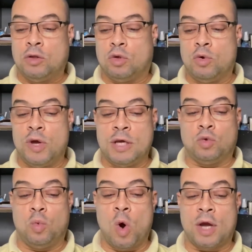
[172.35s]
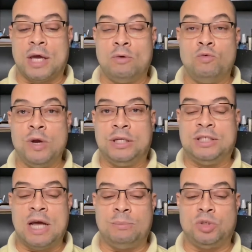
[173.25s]
through his work in
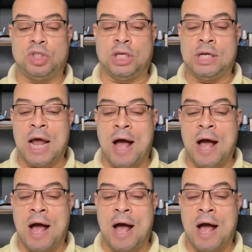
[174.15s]
redemption.